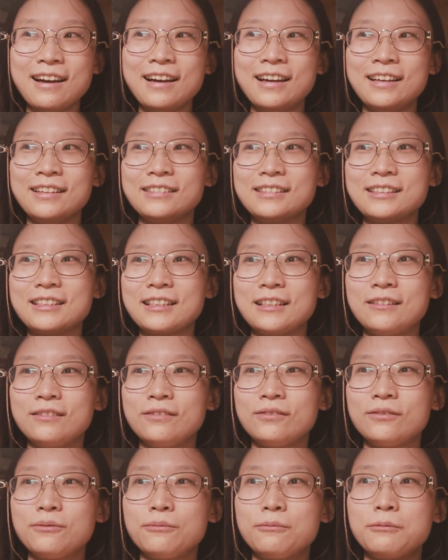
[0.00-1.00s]
and
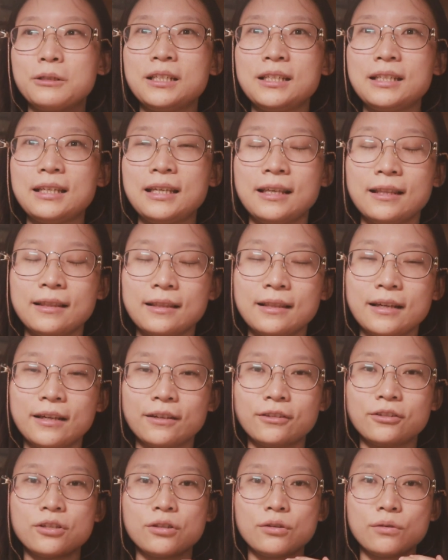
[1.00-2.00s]
then went in
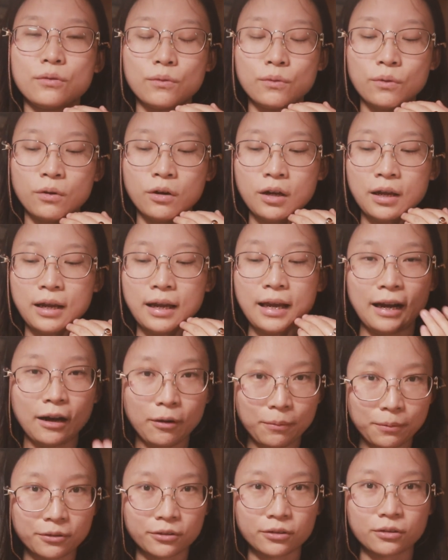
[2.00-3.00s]
there to
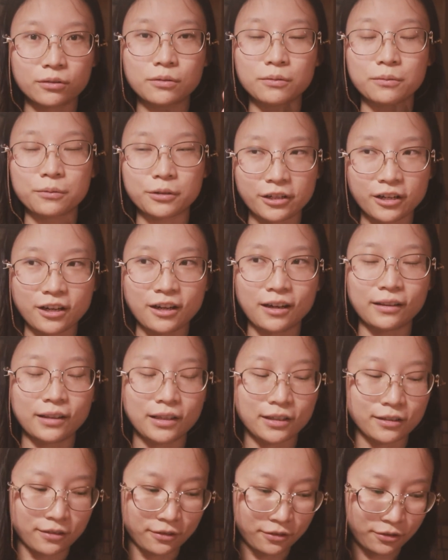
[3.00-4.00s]
help her work on
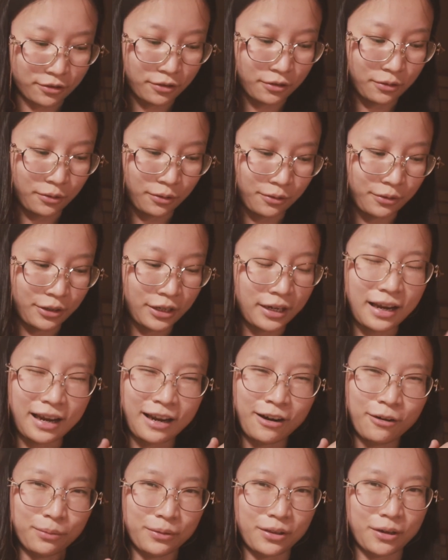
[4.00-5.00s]
this story.
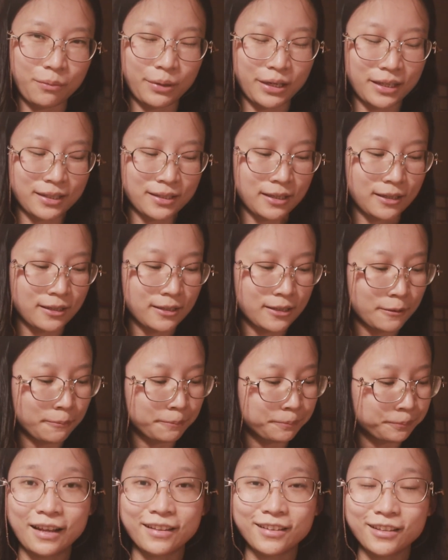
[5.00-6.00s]
I hope that makes sense.
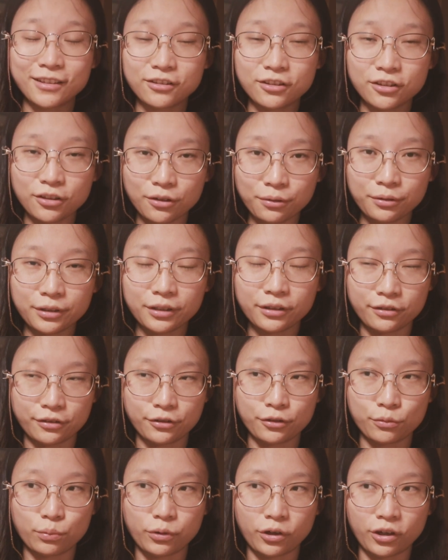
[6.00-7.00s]
And then during
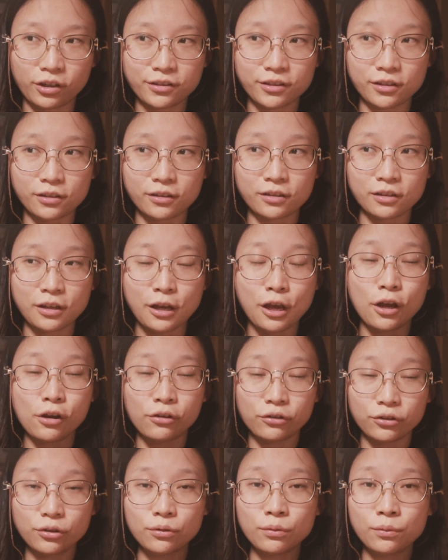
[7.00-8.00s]
this process,
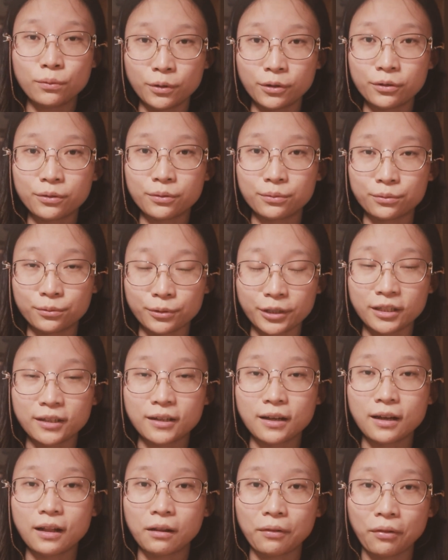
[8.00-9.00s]
you will
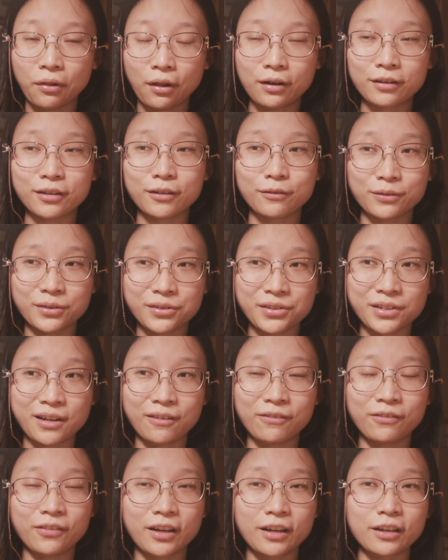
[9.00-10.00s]
read a lot of
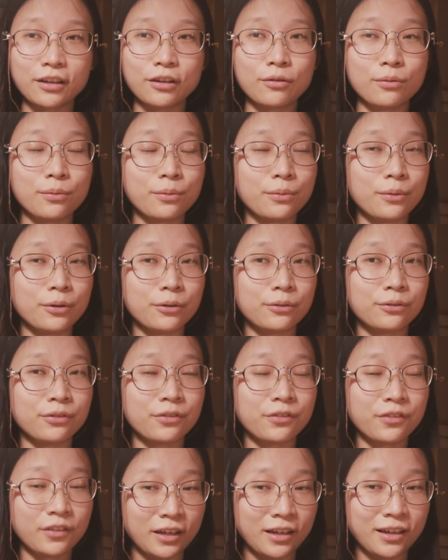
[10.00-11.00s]
stuff that you will
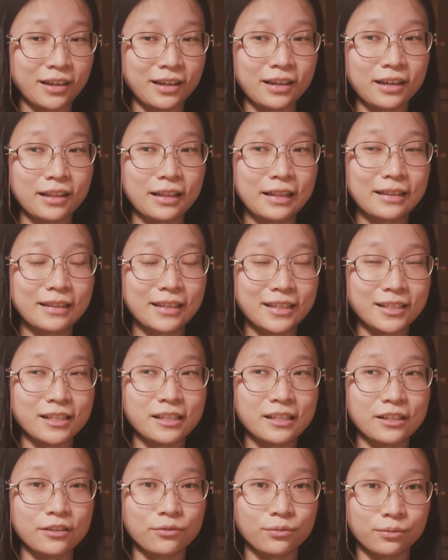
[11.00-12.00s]
think this
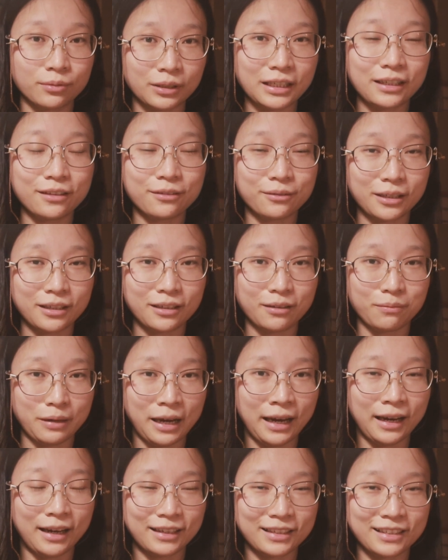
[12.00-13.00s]
is really, really
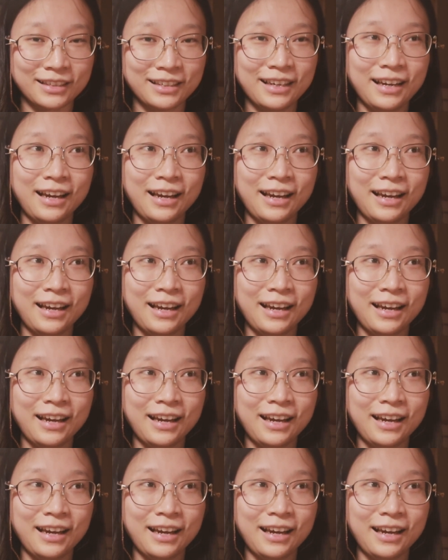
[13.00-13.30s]
bad,